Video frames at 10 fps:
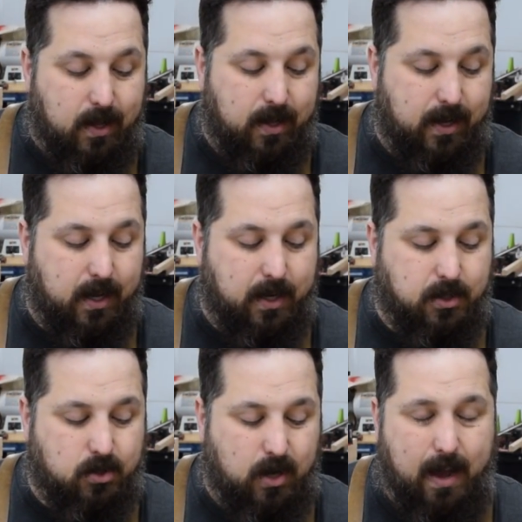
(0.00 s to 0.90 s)
and
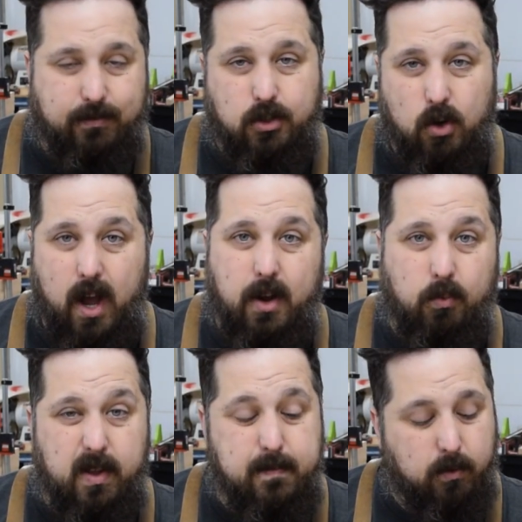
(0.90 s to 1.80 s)
have to try
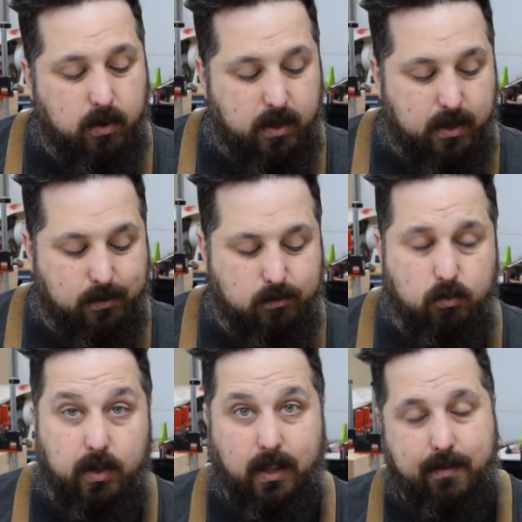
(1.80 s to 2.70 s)
and
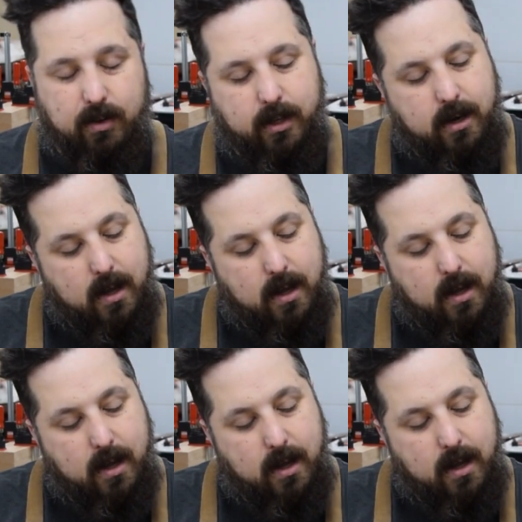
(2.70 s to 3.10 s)
re-level it.